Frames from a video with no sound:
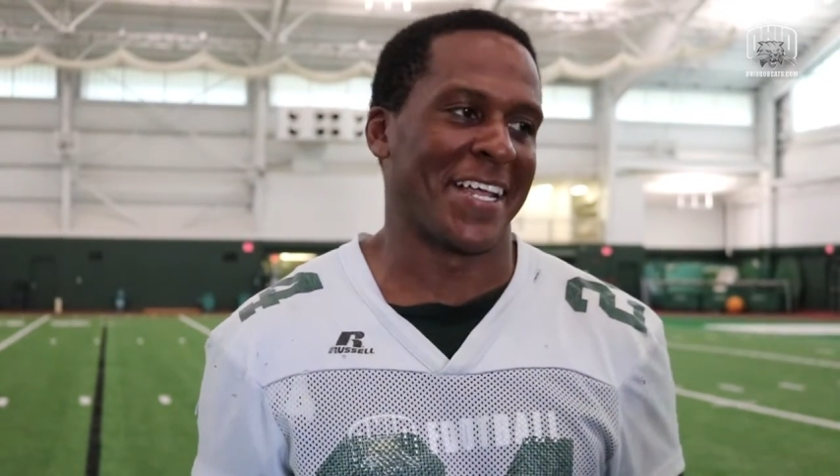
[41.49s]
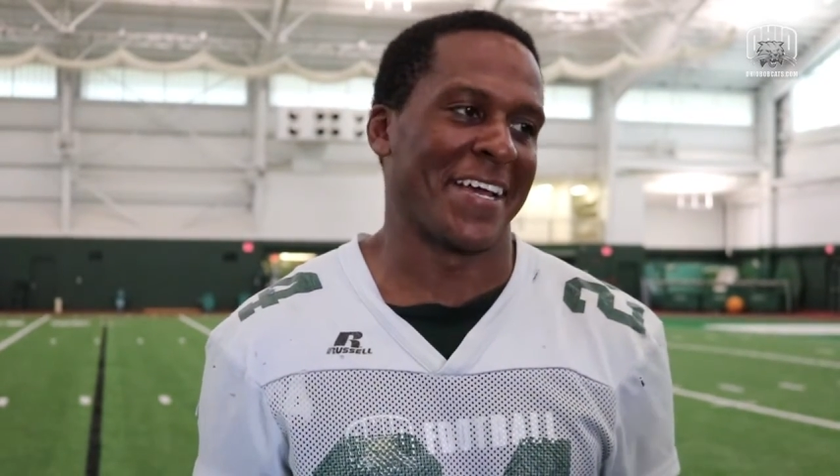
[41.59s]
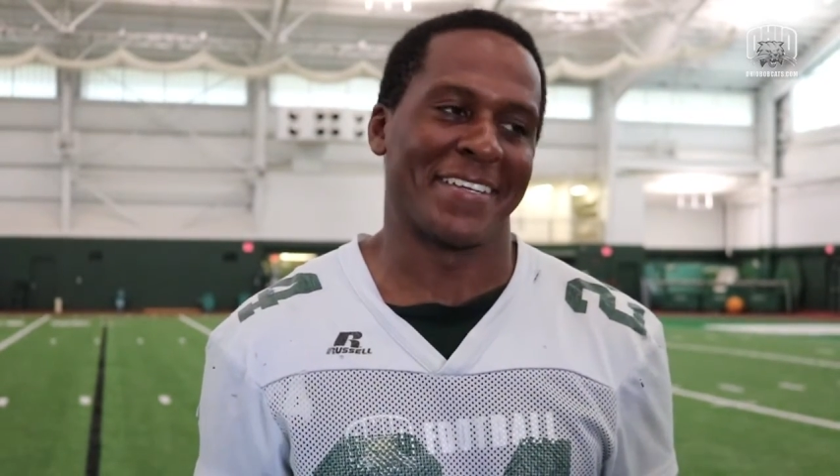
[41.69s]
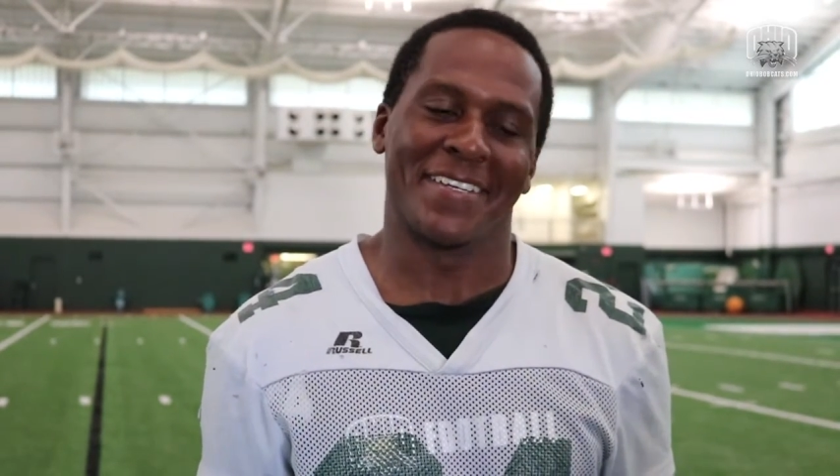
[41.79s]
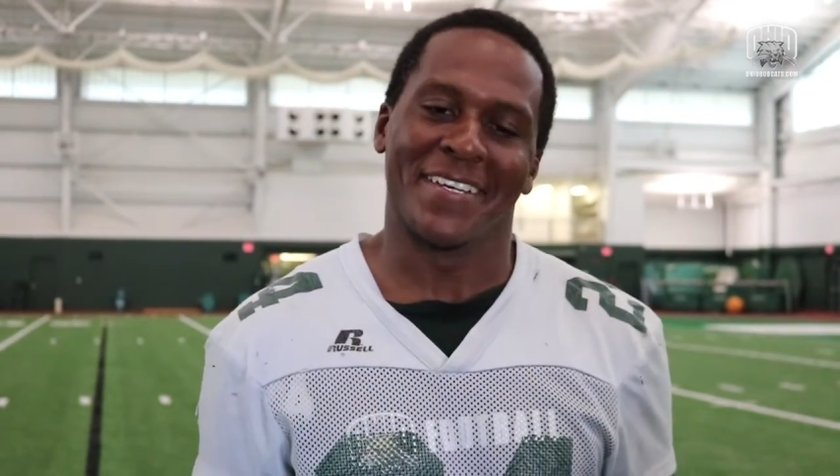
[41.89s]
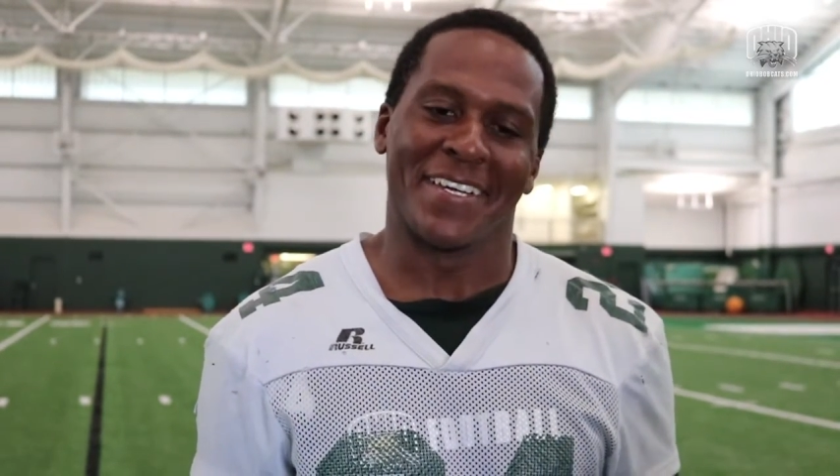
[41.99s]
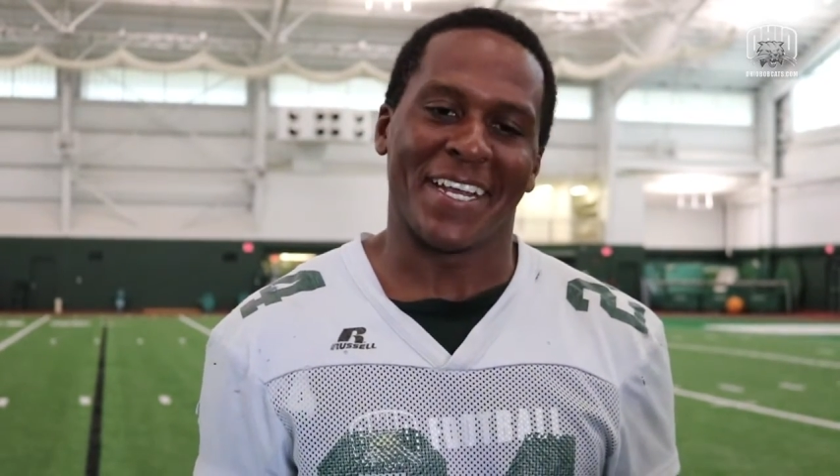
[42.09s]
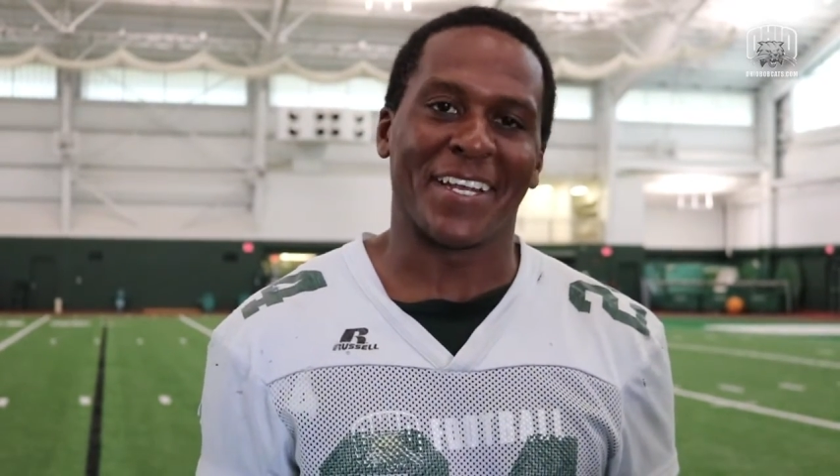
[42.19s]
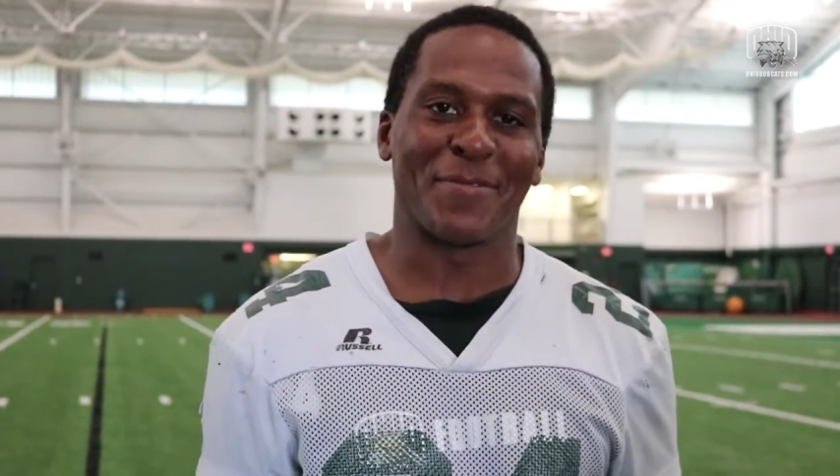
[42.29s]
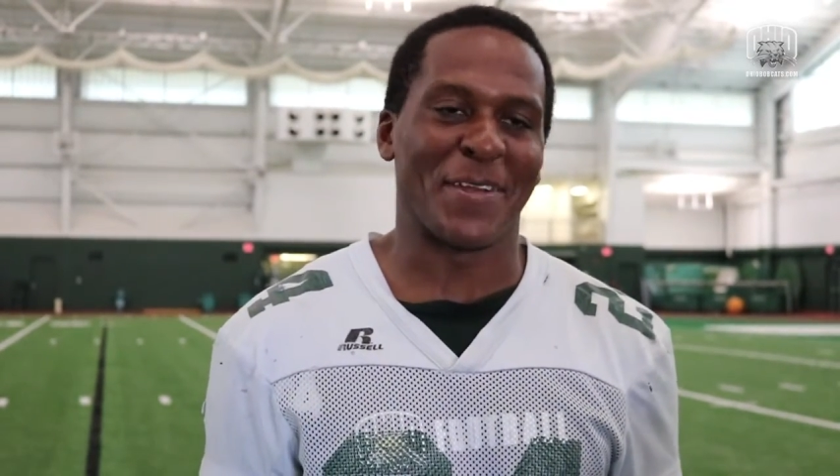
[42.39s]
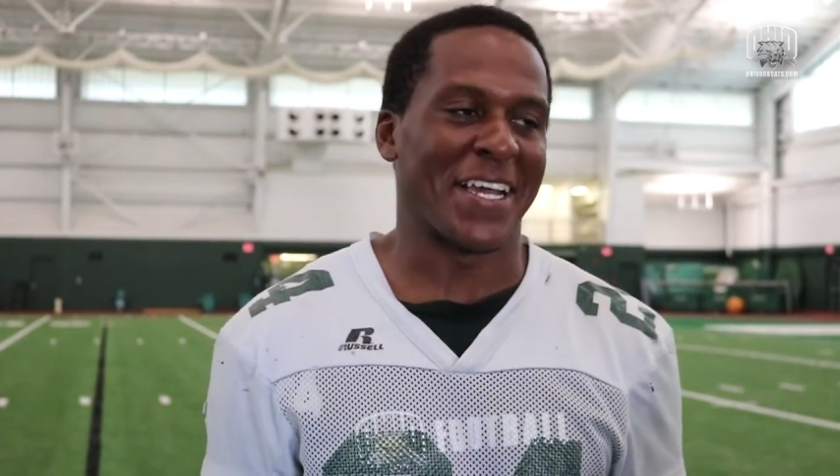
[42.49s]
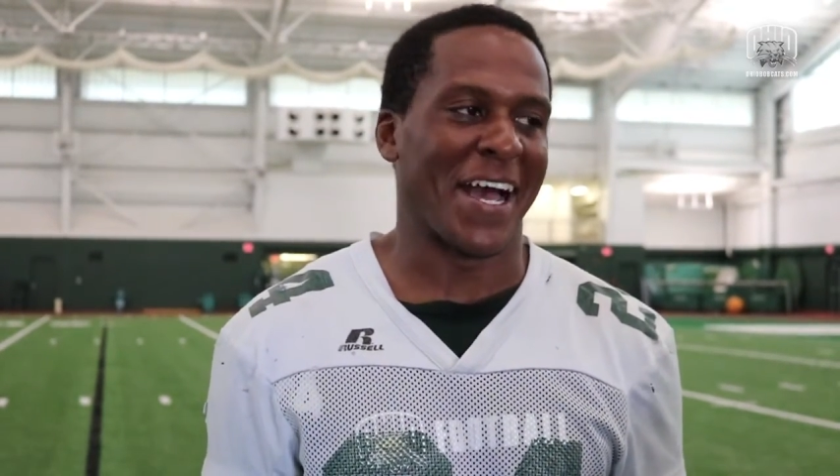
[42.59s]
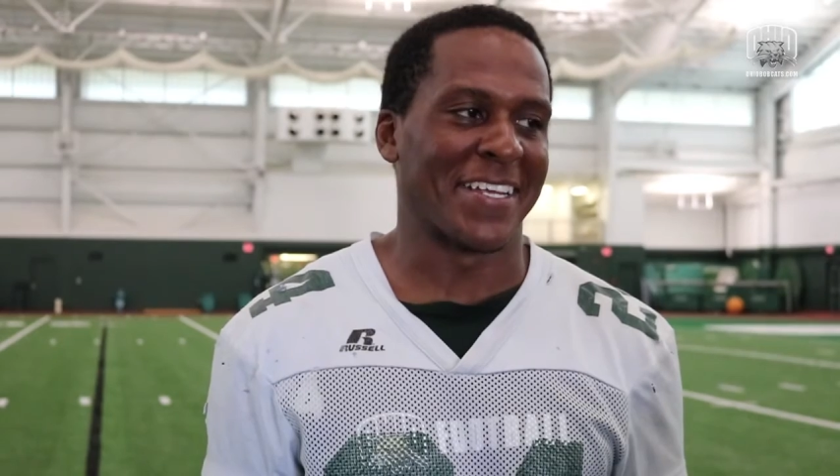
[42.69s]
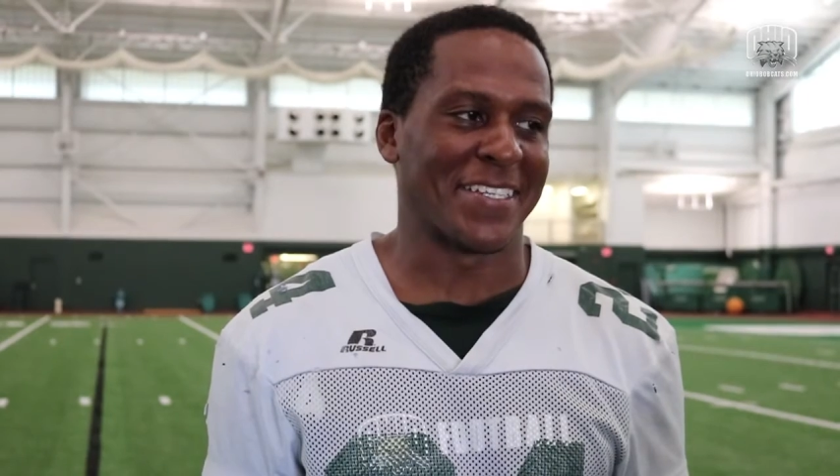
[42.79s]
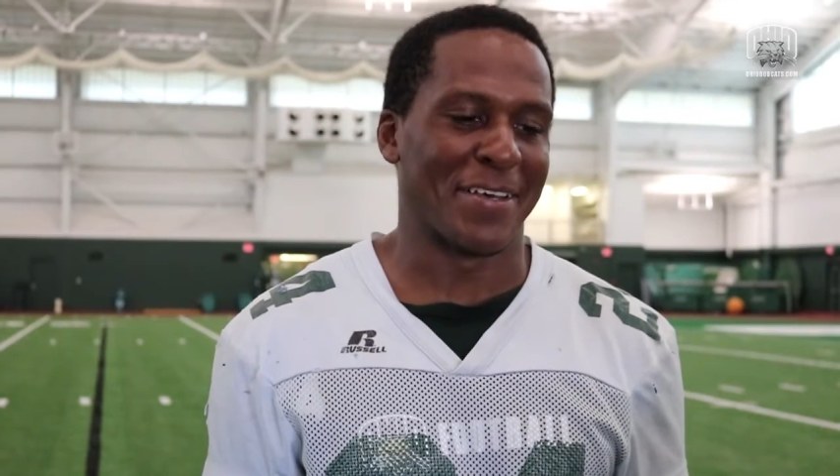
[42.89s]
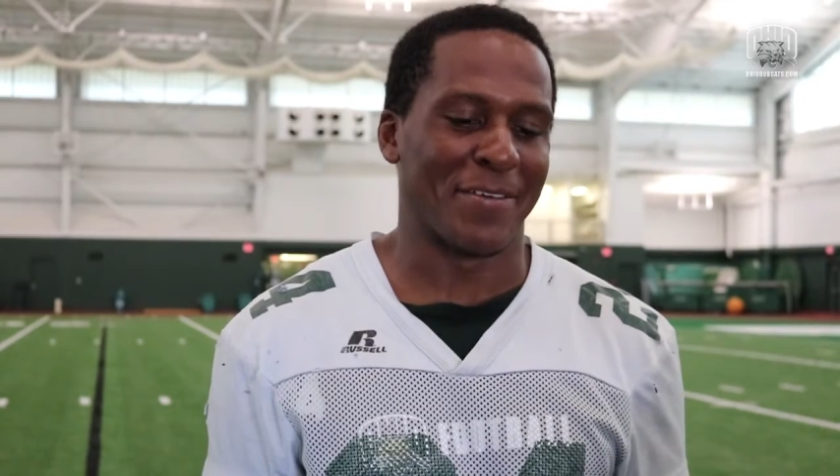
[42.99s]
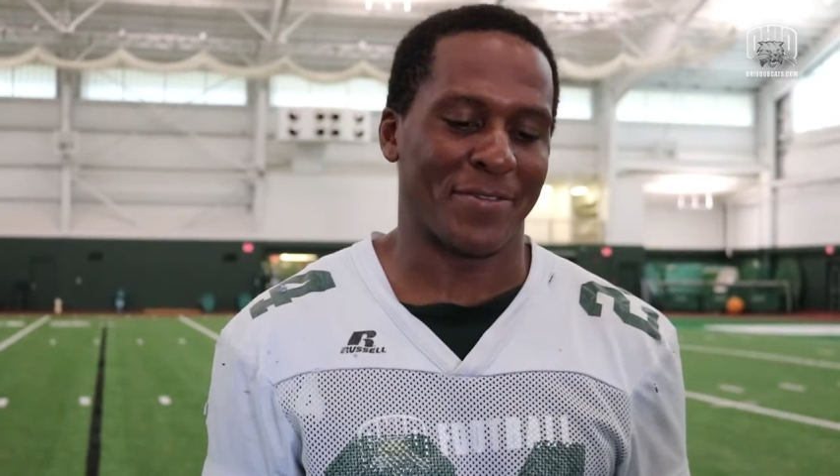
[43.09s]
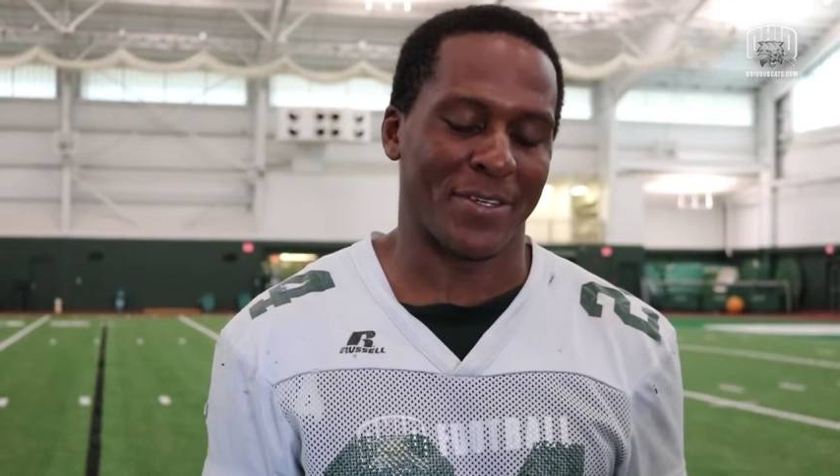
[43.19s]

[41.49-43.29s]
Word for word: like not too many guys left.